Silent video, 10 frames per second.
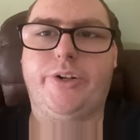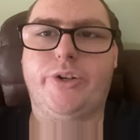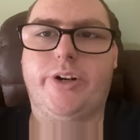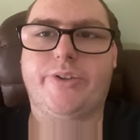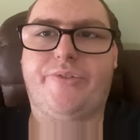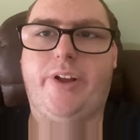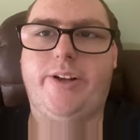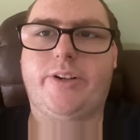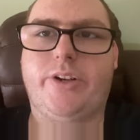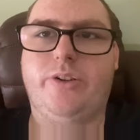Josh
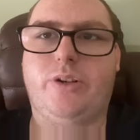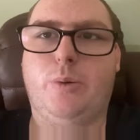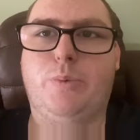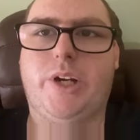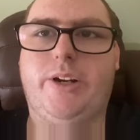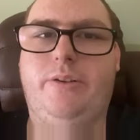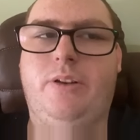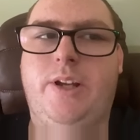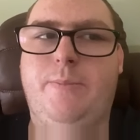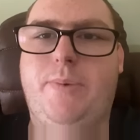Vlogs YouTube channel.
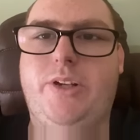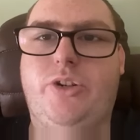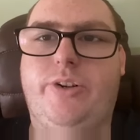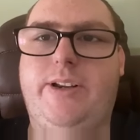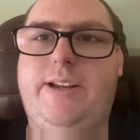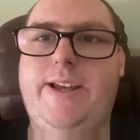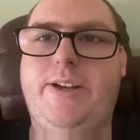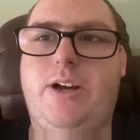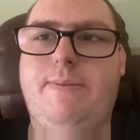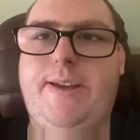Make sure you like,
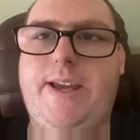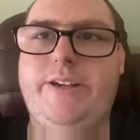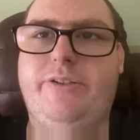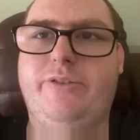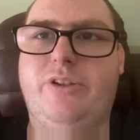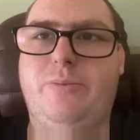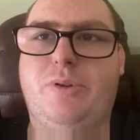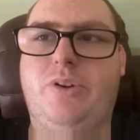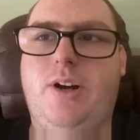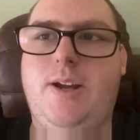comment, and or
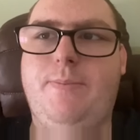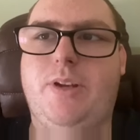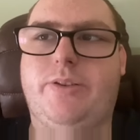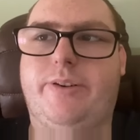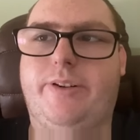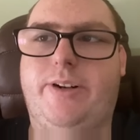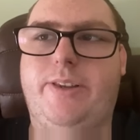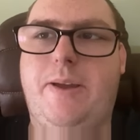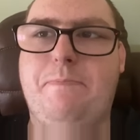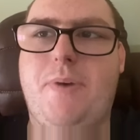subscribe, and turn on
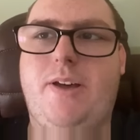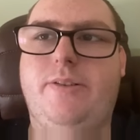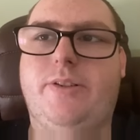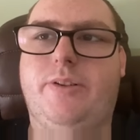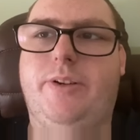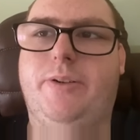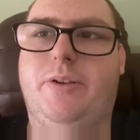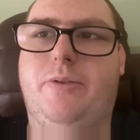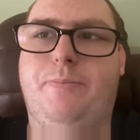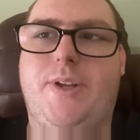that bell so you
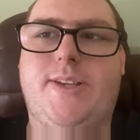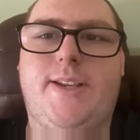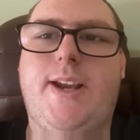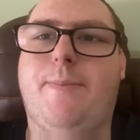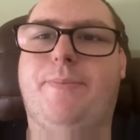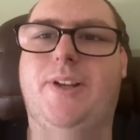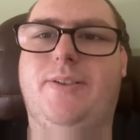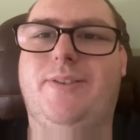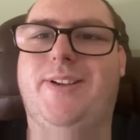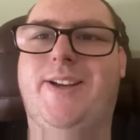don't miss an
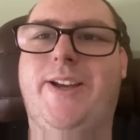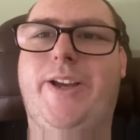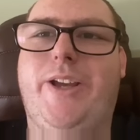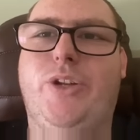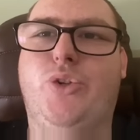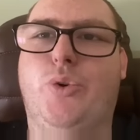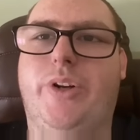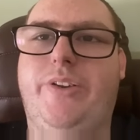upload. Enjoy the